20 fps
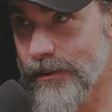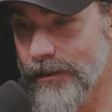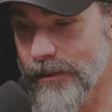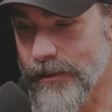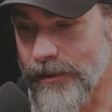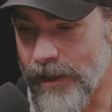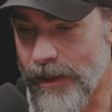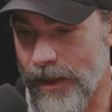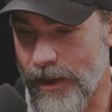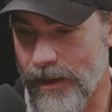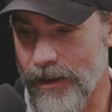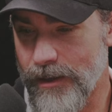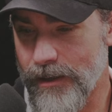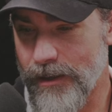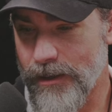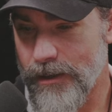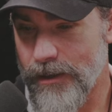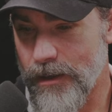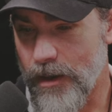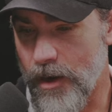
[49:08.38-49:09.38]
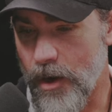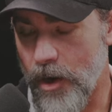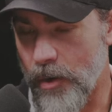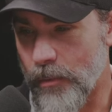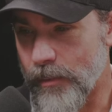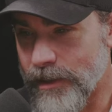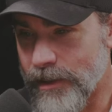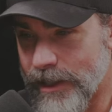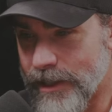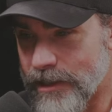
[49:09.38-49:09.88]
that
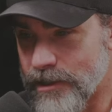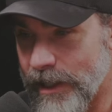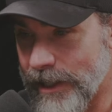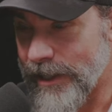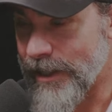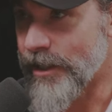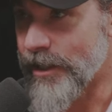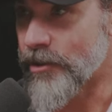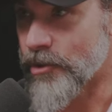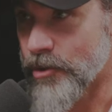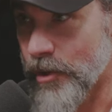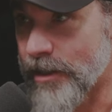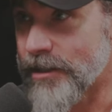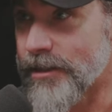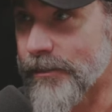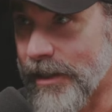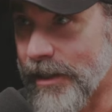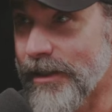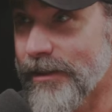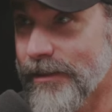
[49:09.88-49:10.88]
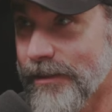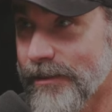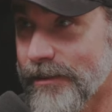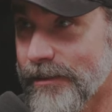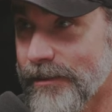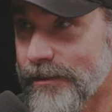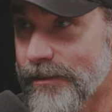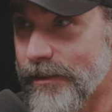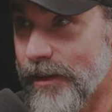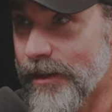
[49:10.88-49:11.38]
our relation, like he can trust me,
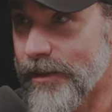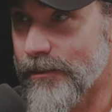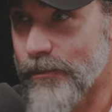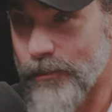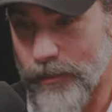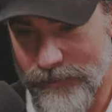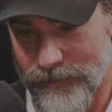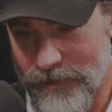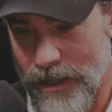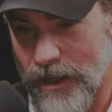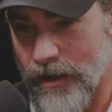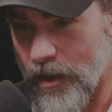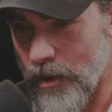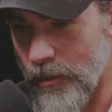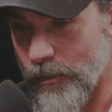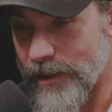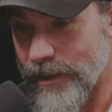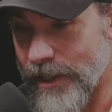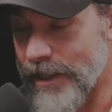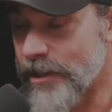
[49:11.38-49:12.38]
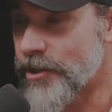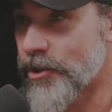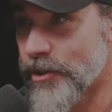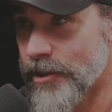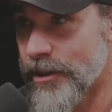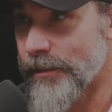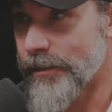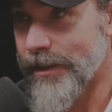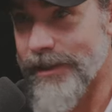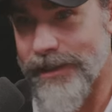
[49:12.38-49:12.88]
right? We've got our
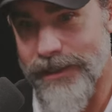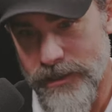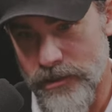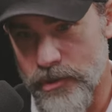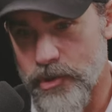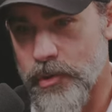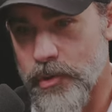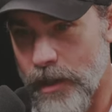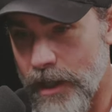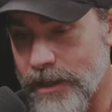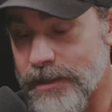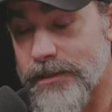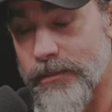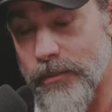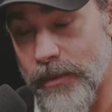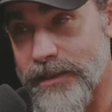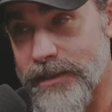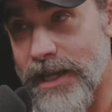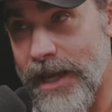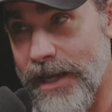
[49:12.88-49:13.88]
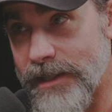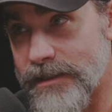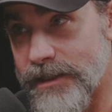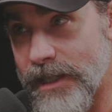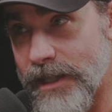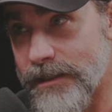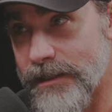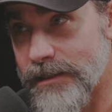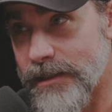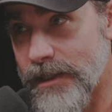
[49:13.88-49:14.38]
relationship that He can trust what dad
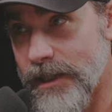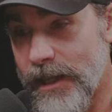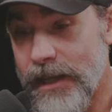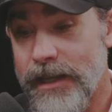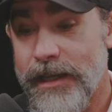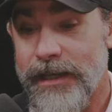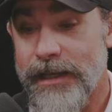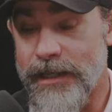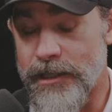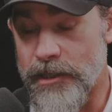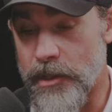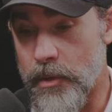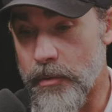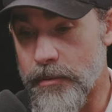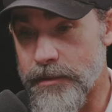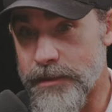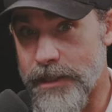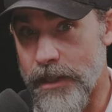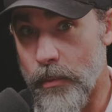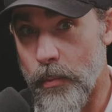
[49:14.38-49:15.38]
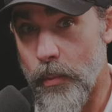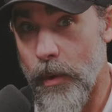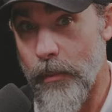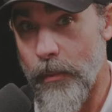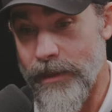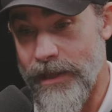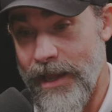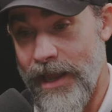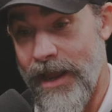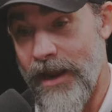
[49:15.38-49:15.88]
says. He knows that what
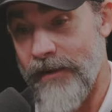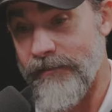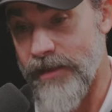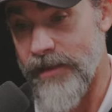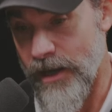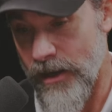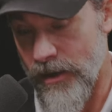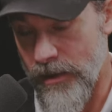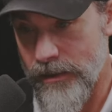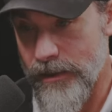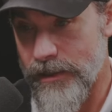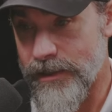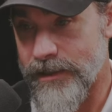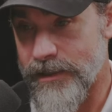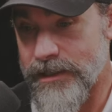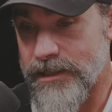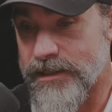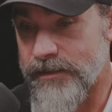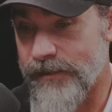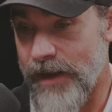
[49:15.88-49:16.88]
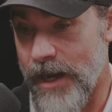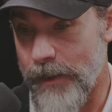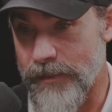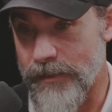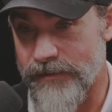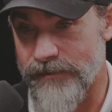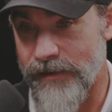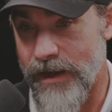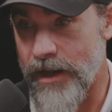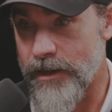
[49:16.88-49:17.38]
we have there in this
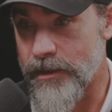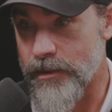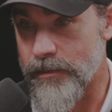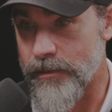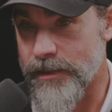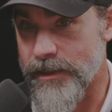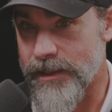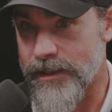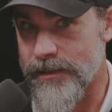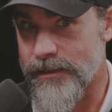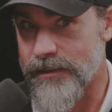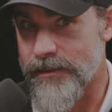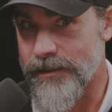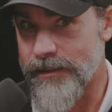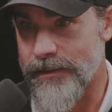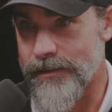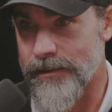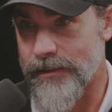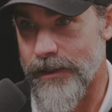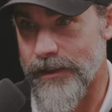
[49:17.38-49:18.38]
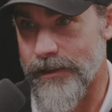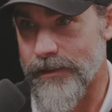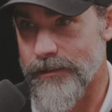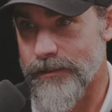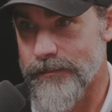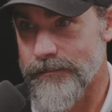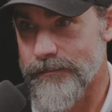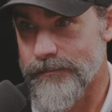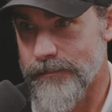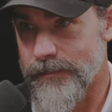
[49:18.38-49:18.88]
family value that it,
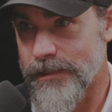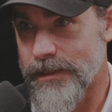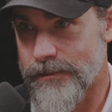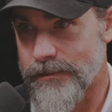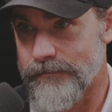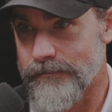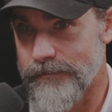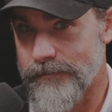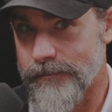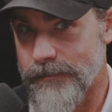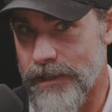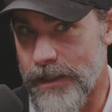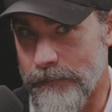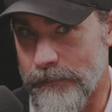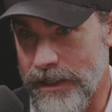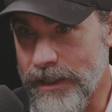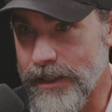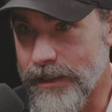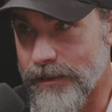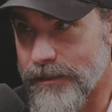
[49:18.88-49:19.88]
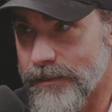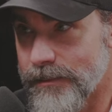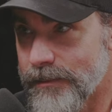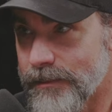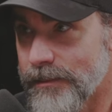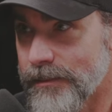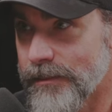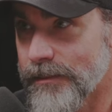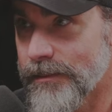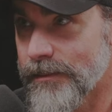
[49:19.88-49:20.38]
like it, they mean it.
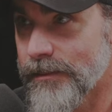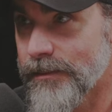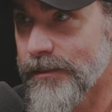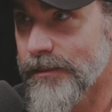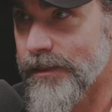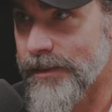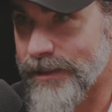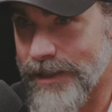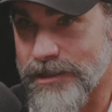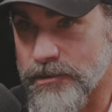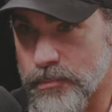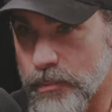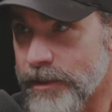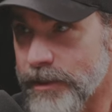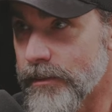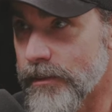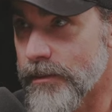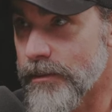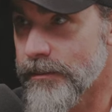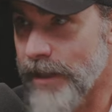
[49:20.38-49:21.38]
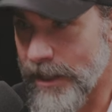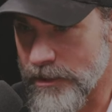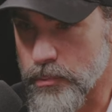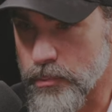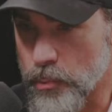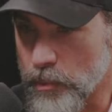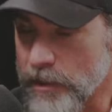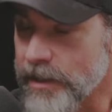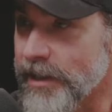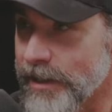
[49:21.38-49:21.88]
Like that's real. That's
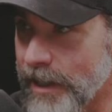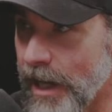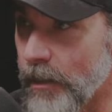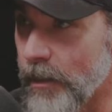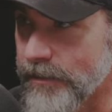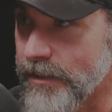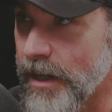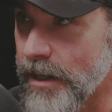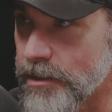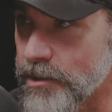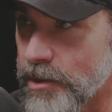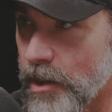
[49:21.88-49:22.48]
really how we got to